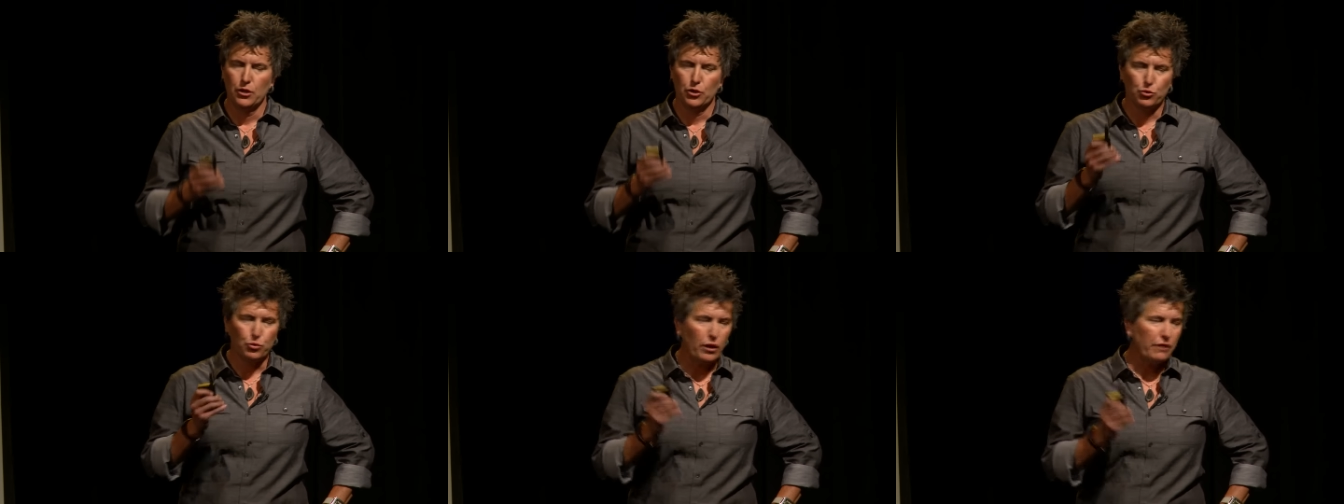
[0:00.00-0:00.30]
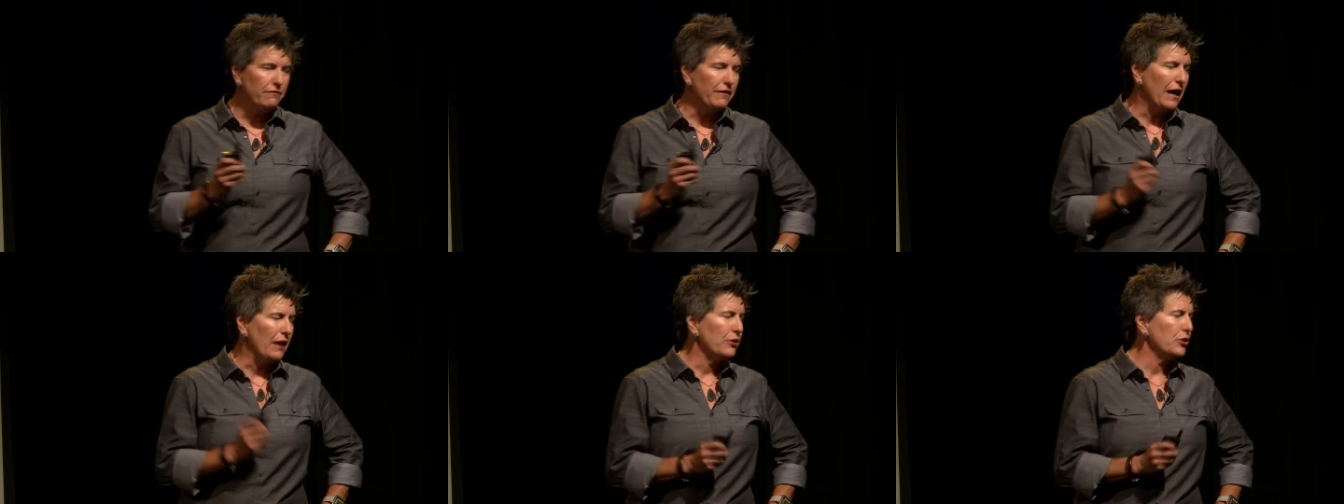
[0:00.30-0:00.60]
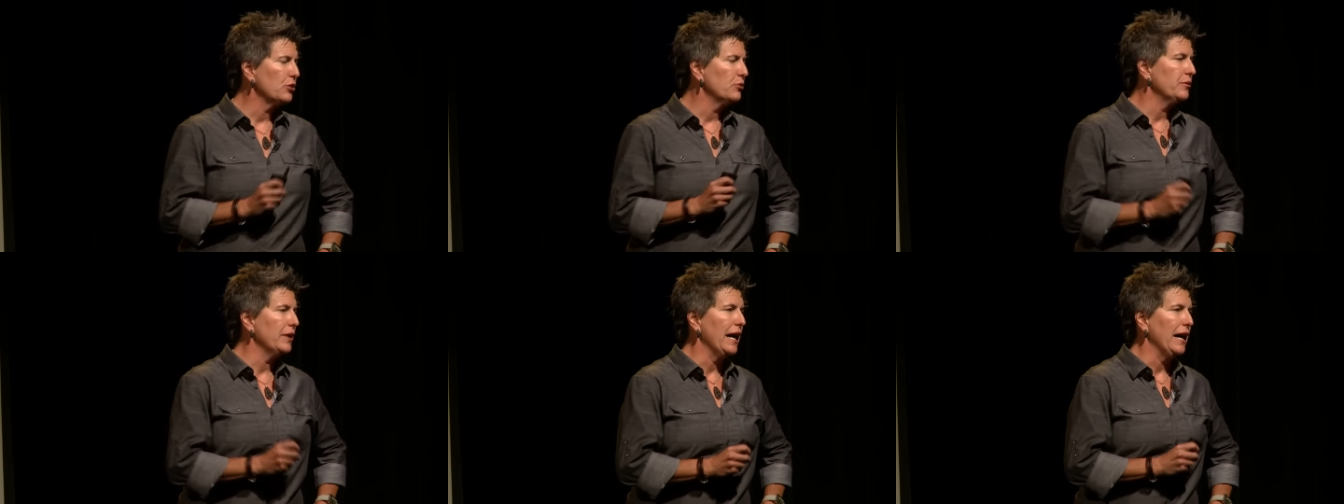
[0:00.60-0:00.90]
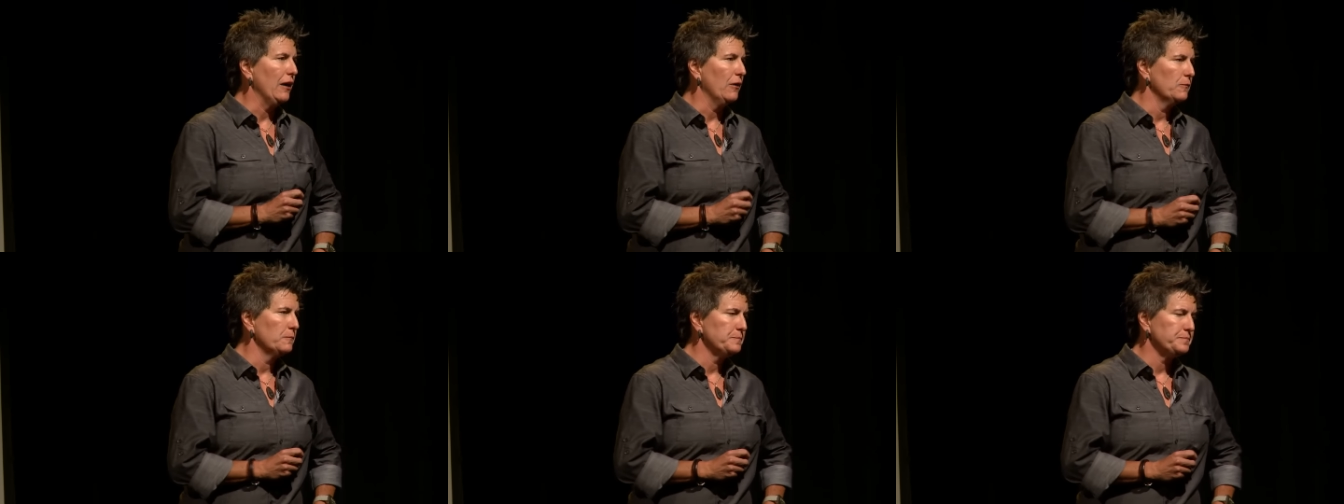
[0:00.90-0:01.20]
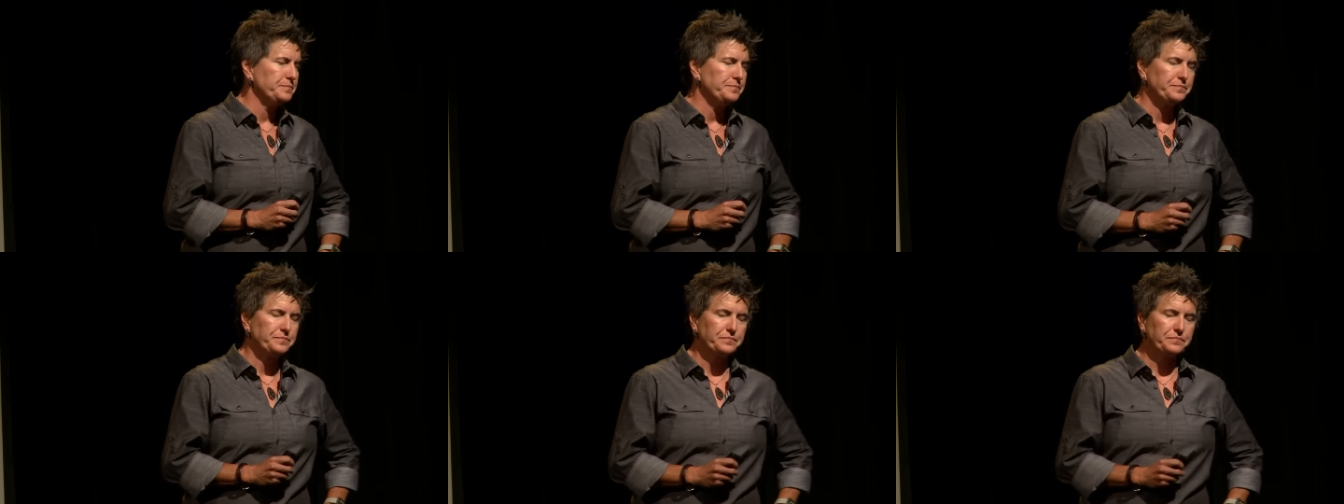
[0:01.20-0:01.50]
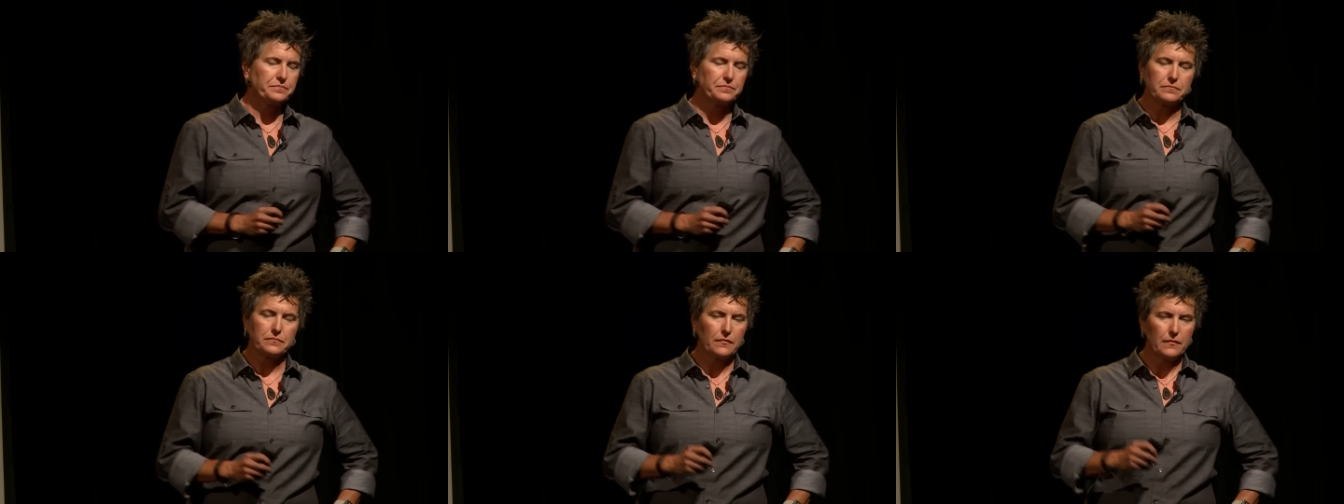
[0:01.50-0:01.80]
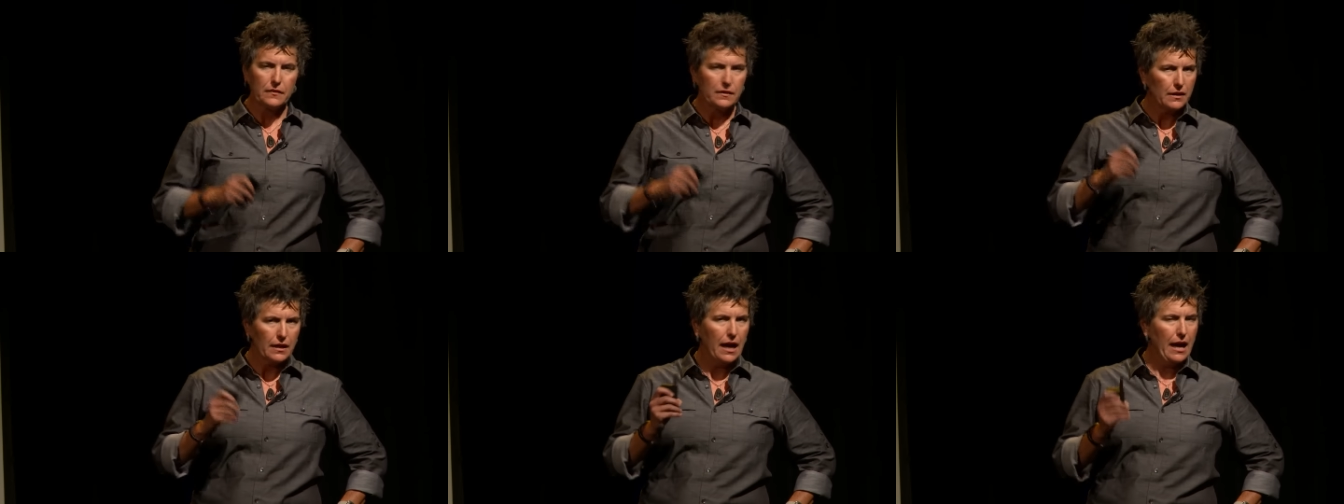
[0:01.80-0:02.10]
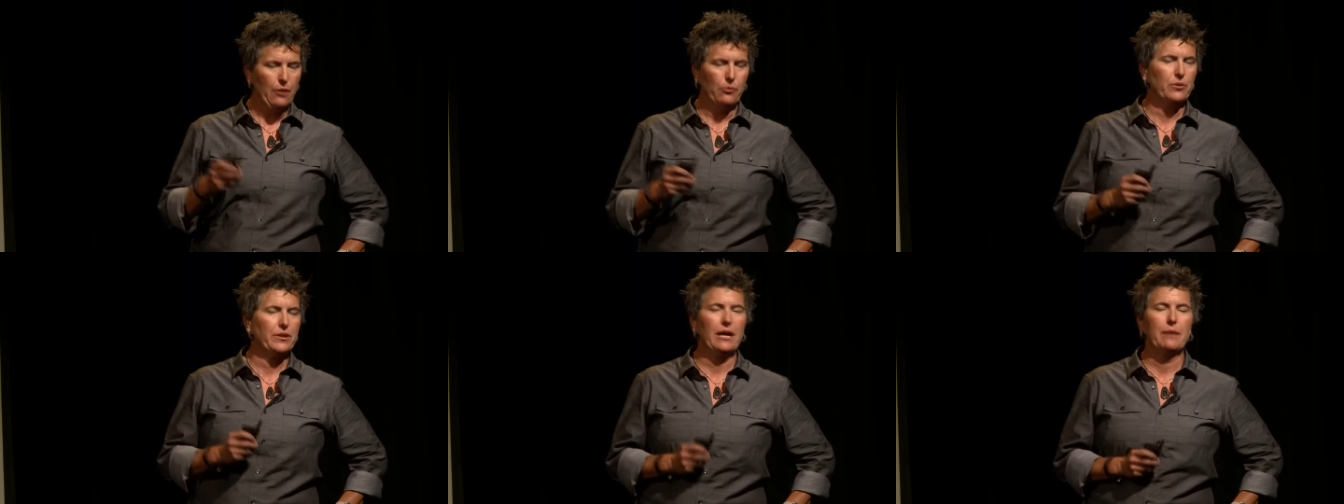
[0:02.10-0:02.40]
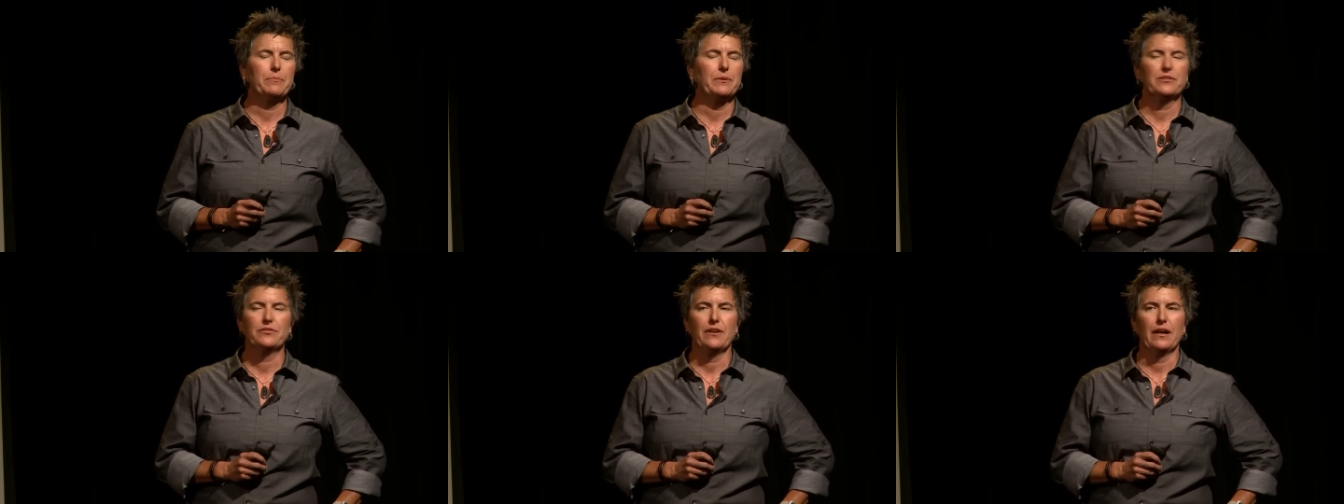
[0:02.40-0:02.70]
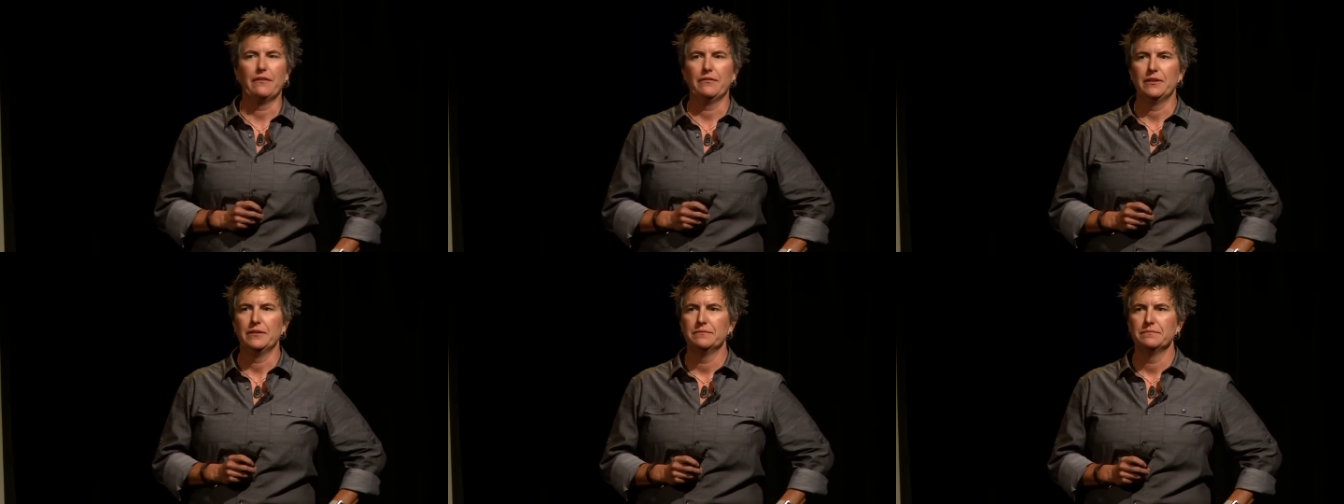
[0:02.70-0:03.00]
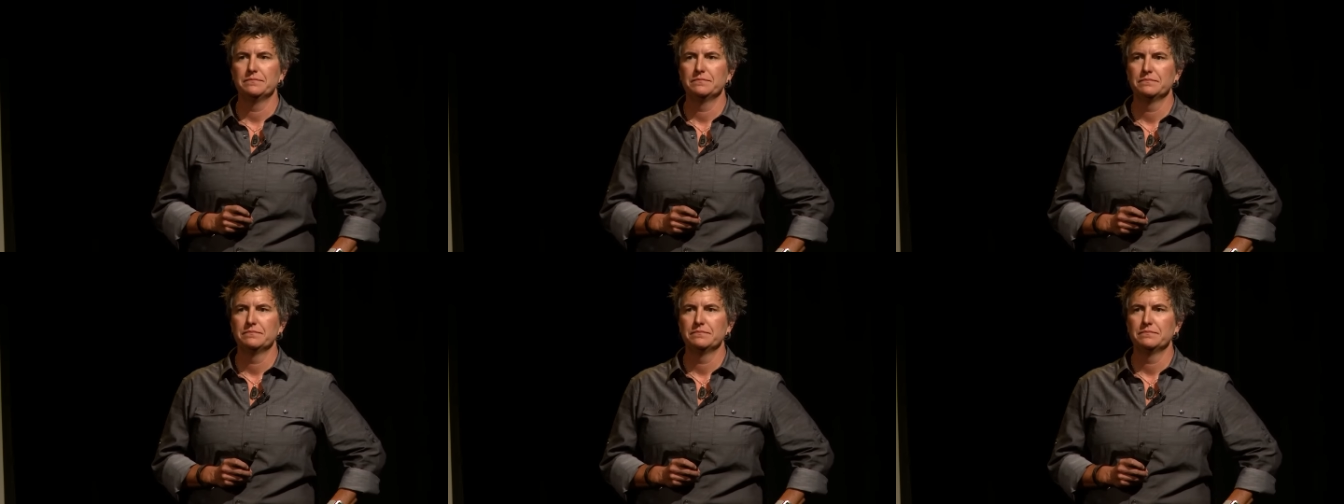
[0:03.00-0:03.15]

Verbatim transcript: So I vow to you now, I will not be silent.